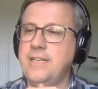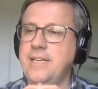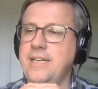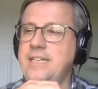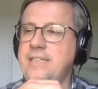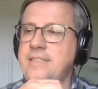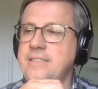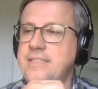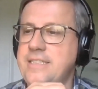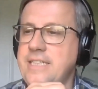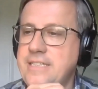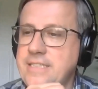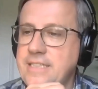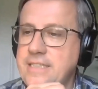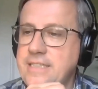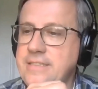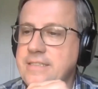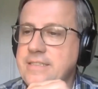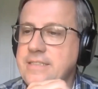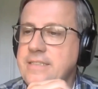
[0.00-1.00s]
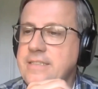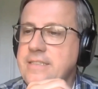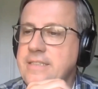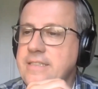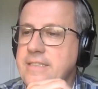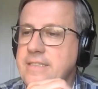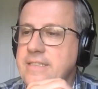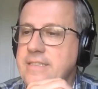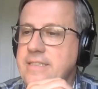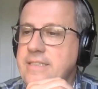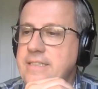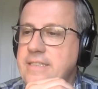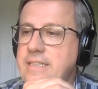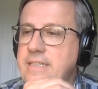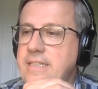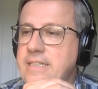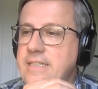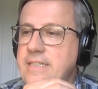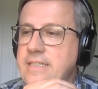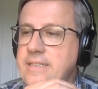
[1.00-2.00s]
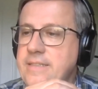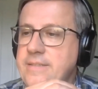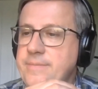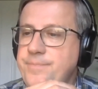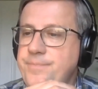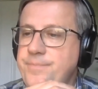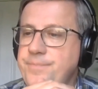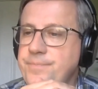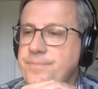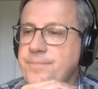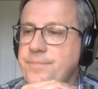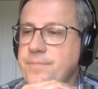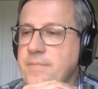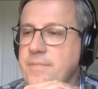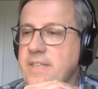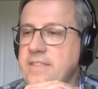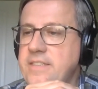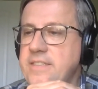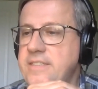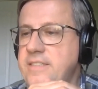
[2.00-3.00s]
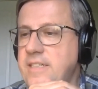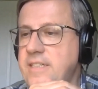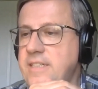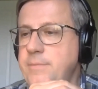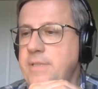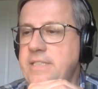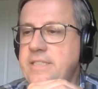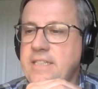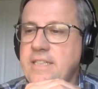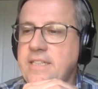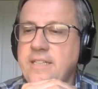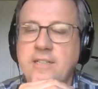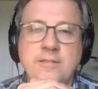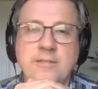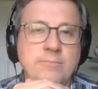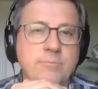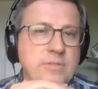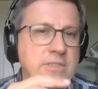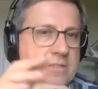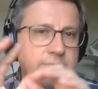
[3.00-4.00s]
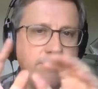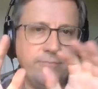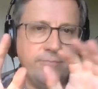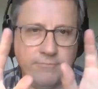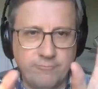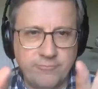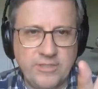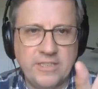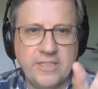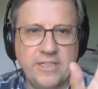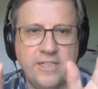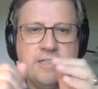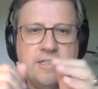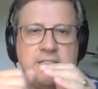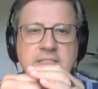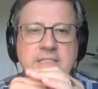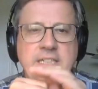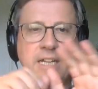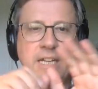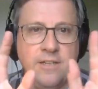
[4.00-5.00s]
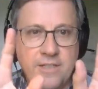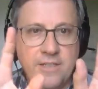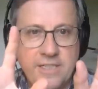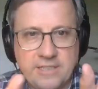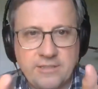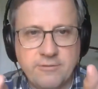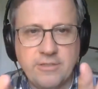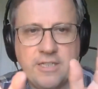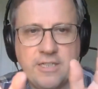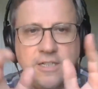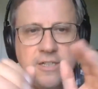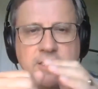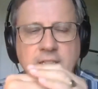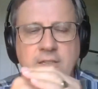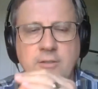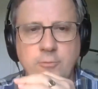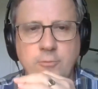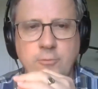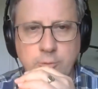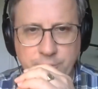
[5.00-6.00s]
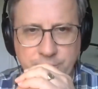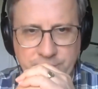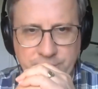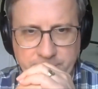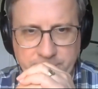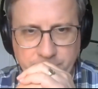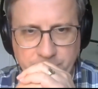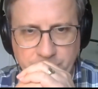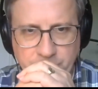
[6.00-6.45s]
in our setting to start meeting in homes regardless and disregarding the rules?